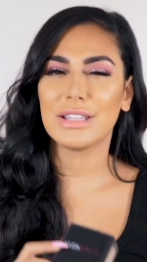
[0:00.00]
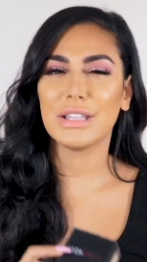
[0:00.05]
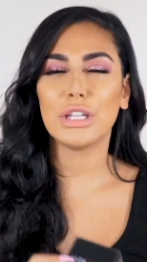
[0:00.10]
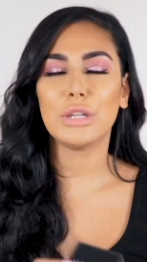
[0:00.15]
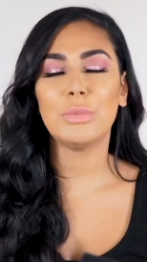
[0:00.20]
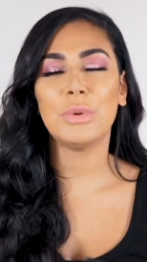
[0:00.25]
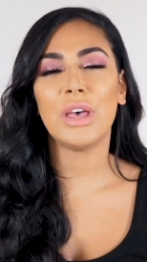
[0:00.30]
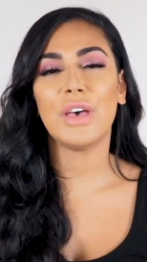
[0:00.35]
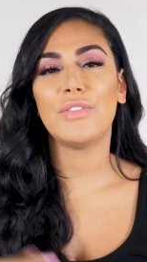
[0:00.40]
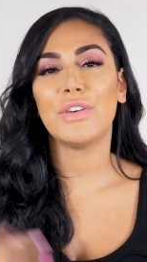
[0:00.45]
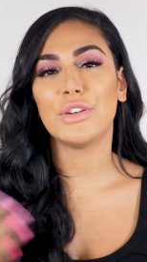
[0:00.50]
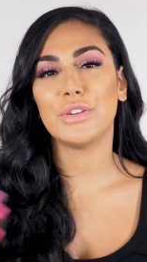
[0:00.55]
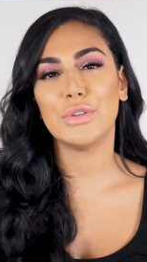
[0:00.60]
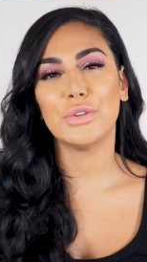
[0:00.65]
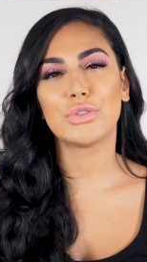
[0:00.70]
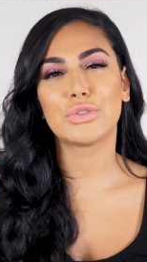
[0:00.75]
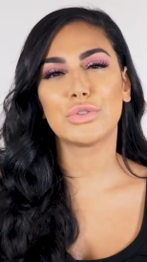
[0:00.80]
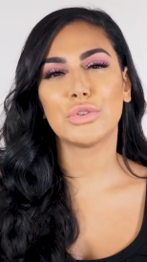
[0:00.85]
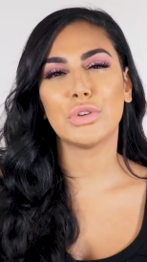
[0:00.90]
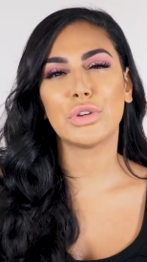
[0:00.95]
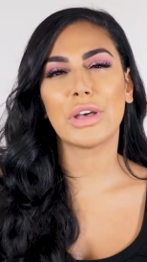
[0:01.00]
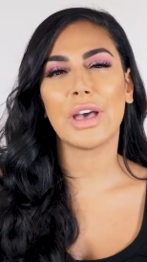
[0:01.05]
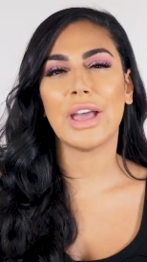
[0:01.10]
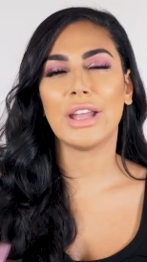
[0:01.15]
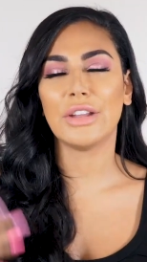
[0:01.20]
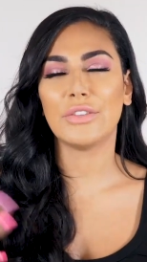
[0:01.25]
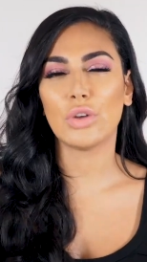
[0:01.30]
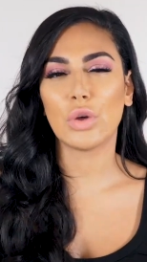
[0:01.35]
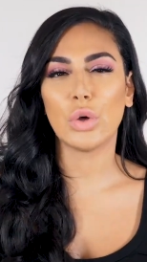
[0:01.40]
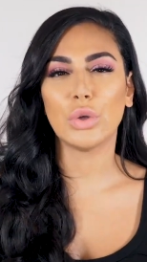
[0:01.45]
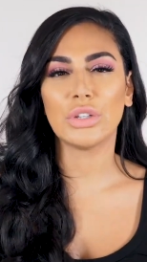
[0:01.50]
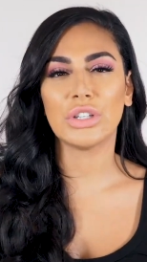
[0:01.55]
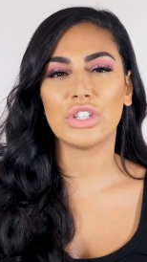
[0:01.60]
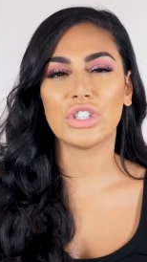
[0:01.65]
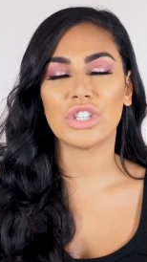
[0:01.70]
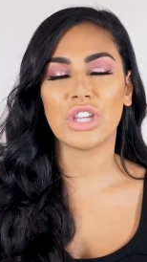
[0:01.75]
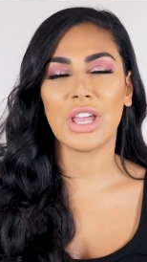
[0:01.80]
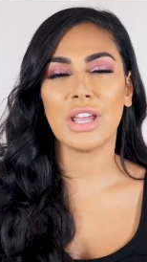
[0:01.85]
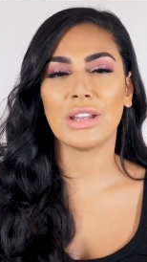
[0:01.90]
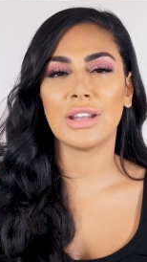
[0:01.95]
a little bit of a neutral kind of golden
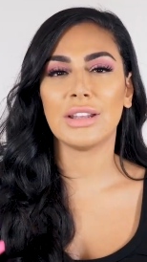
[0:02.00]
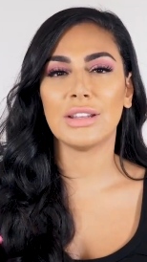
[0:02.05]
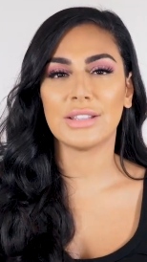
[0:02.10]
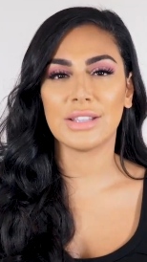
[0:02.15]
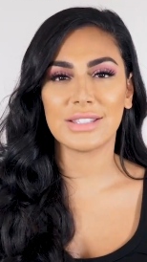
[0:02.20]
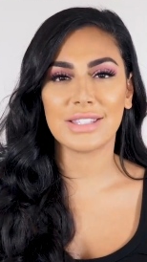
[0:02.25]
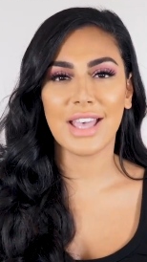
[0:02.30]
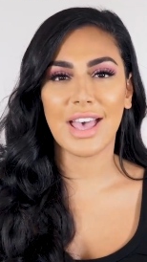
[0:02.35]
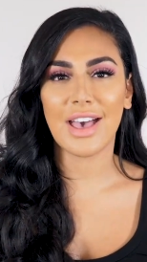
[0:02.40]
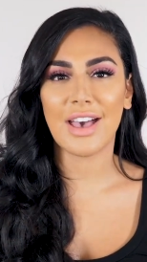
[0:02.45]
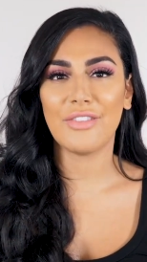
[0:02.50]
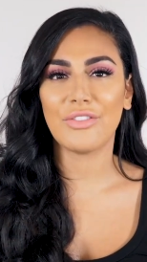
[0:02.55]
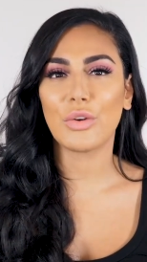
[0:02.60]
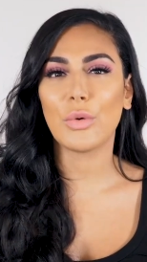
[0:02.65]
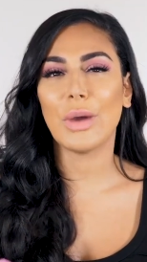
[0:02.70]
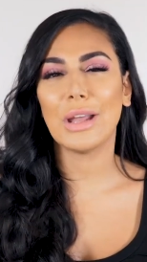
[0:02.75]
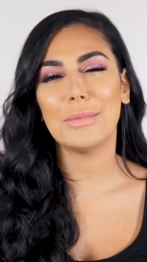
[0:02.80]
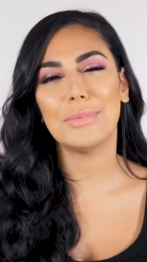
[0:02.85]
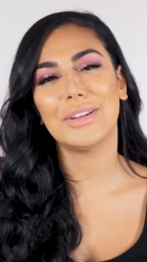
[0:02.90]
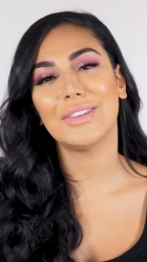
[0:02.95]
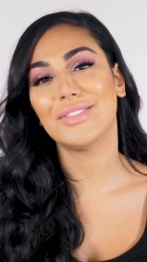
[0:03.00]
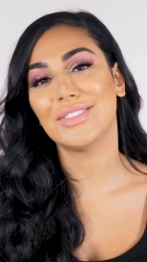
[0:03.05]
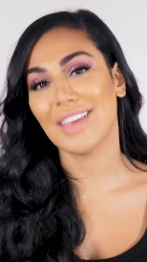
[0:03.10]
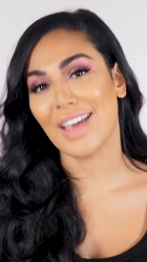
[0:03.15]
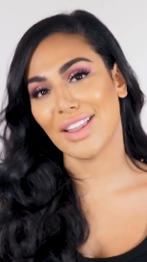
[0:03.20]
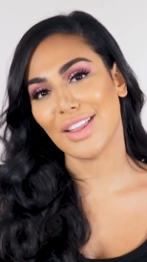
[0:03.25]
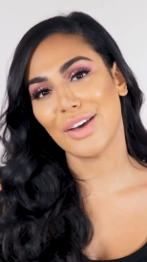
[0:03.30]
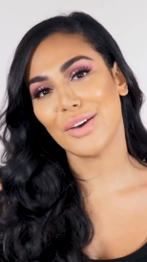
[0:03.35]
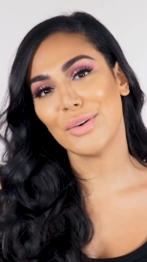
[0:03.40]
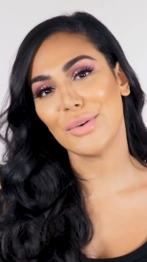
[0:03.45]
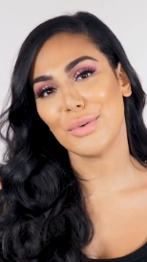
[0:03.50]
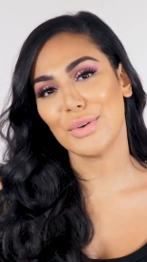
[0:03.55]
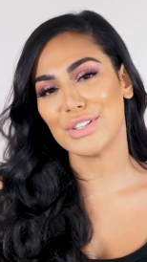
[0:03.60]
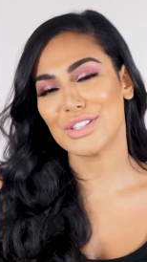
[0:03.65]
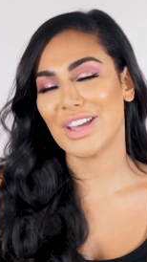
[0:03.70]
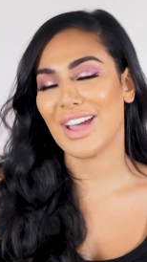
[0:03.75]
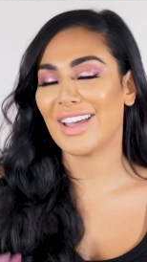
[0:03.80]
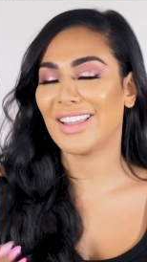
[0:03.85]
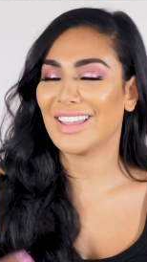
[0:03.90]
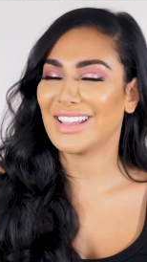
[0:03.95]
shade, and it does have quite a bit of yellow, which
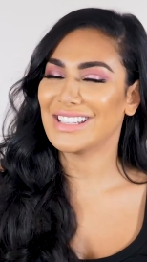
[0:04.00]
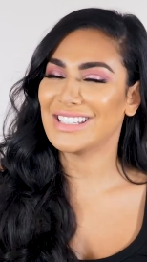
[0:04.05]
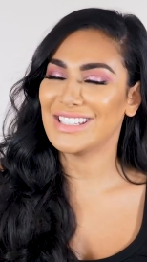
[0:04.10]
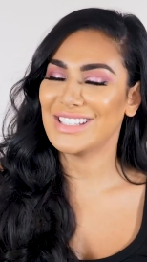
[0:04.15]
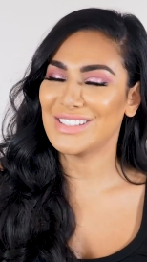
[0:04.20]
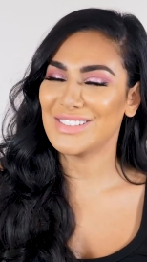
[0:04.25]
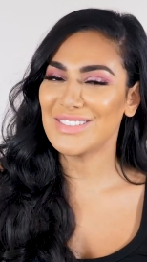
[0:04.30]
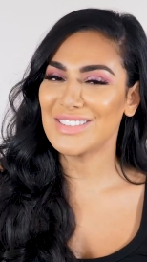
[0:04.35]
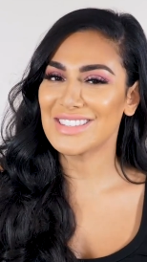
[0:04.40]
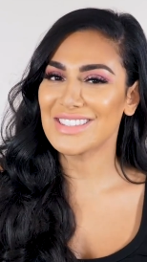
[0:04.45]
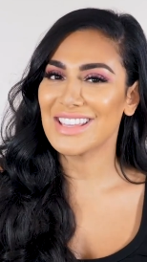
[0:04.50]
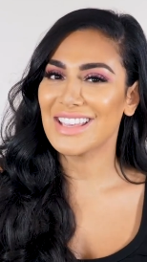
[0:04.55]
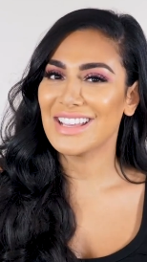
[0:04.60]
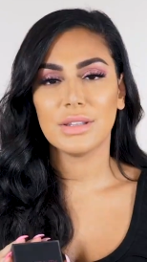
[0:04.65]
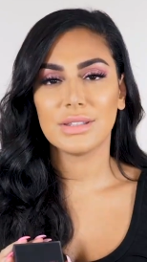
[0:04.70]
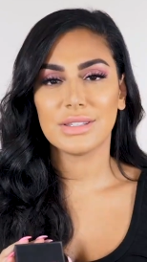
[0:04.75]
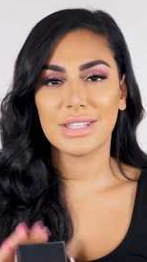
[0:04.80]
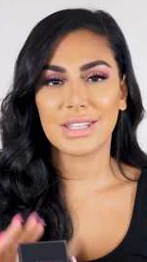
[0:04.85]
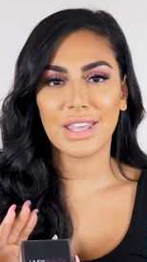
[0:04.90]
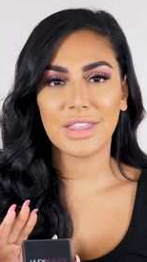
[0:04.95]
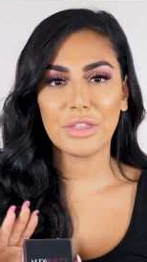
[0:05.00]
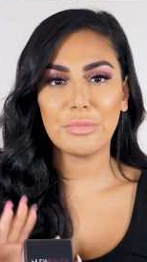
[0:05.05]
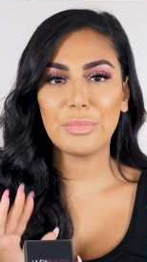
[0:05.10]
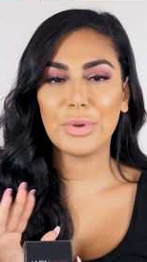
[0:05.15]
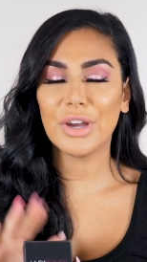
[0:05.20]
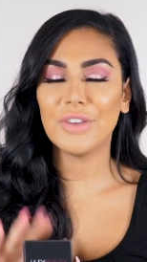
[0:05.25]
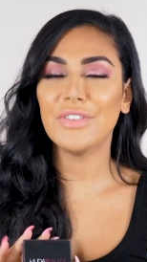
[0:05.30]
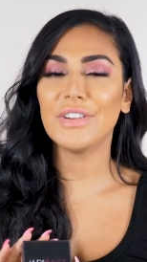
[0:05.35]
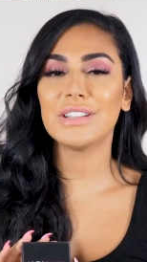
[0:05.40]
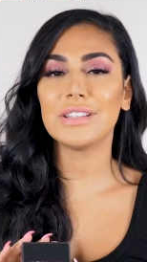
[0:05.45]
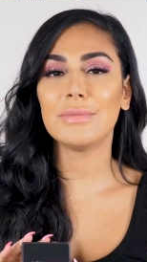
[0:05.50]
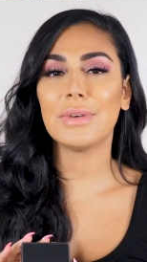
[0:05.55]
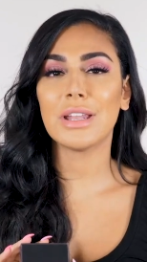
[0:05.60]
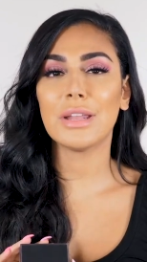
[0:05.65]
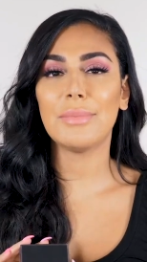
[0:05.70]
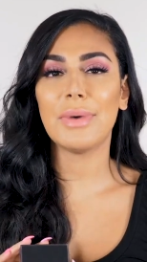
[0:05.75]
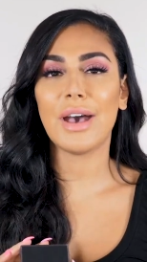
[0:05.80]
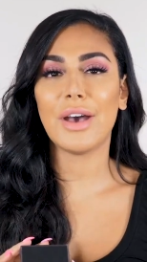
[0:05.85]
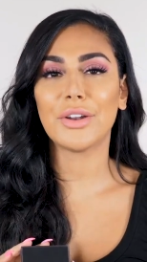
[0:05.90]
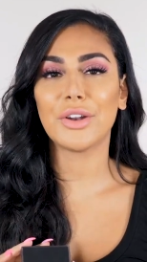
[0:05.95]
I like to use. To get the perfect amount
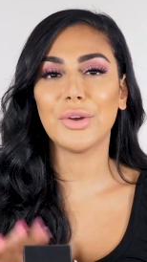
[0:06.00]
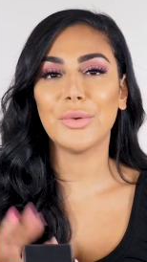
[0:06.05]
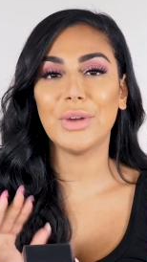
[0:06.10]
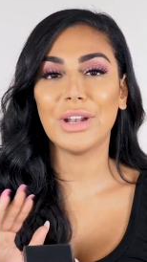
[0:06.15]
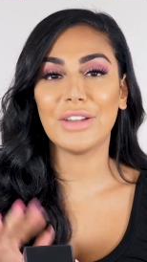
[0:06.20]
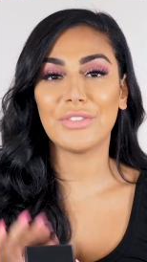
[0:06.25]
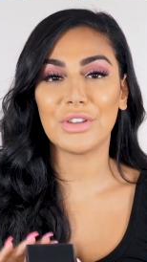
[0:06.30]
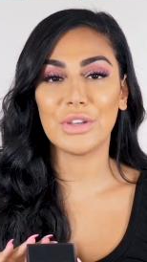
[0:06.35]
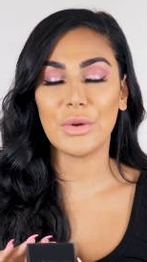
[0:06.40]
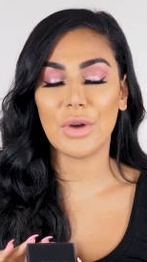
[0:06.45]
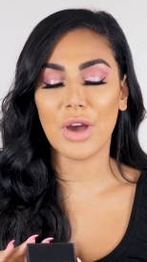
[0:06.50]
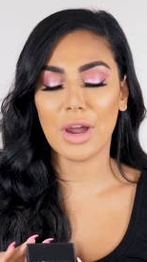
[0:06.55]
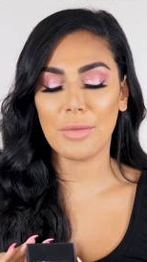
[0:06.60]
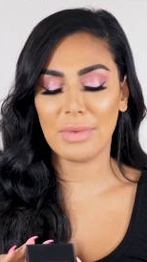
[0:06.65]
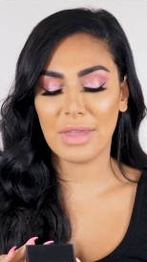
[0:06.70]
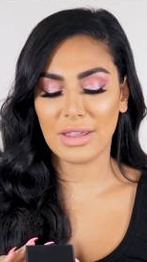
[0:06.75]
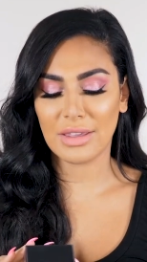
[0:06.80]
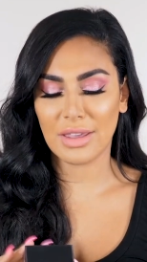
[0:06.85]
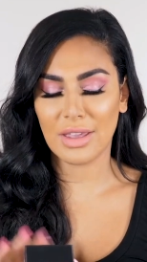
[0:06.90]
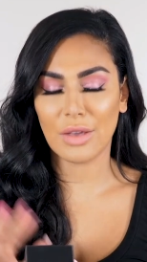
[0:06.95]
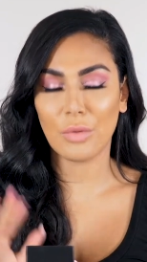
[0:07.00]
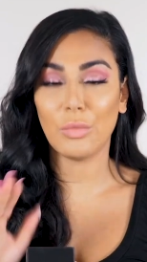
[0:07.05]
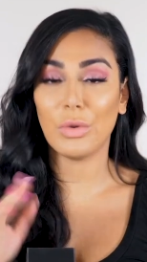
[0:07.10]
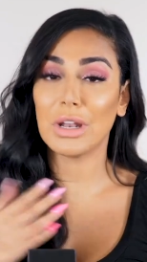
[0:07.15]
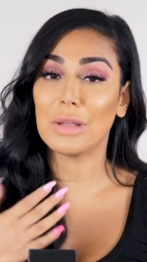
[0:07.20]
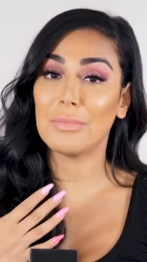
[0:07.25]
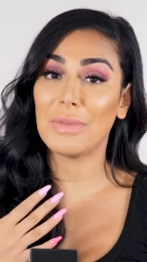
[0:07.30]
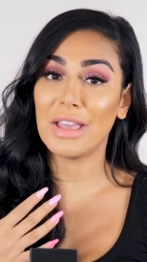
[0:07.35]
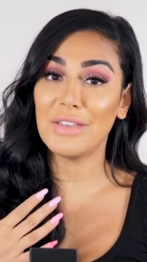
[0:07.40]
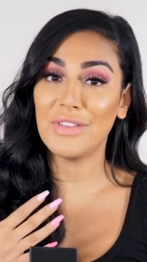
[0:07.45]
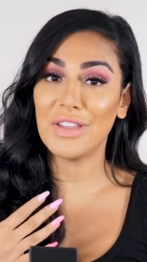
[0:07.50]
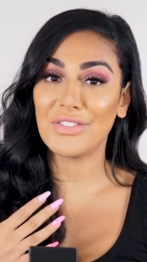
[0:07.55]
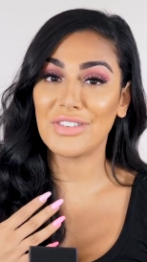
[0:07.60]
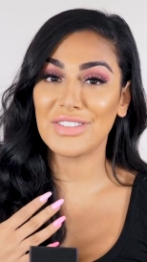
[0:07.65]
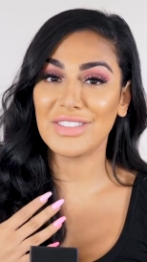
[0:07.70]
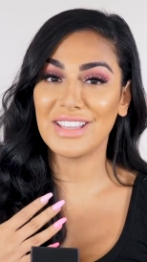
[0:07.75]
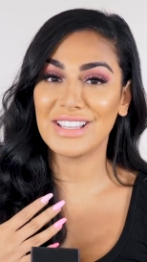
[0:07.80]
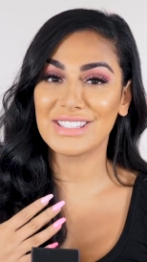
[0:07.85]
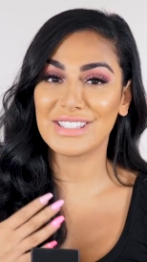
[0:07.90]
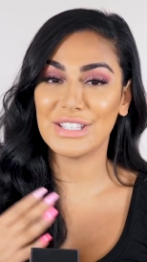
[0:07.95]
of powder whenever you are baking, one of my
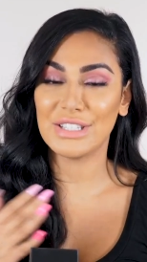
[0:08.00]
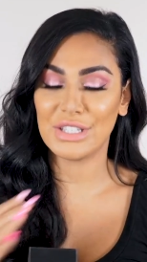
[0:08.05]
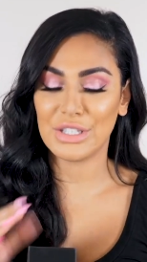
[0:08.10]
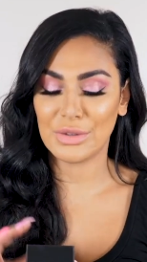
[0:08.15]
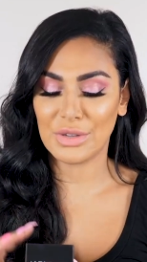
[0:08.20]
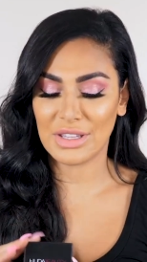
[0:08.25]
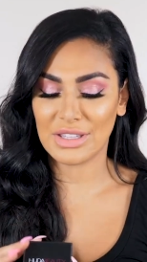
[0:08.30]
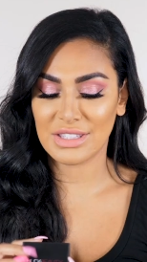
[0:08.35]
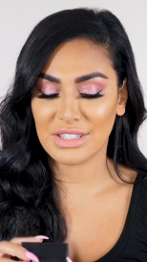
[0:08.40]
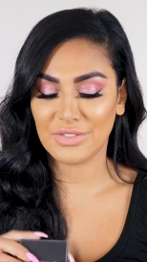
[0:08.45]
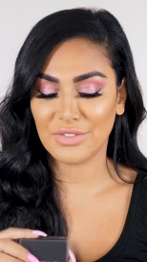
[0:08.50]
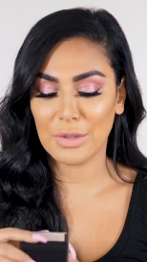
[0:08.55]
favorite things to do is to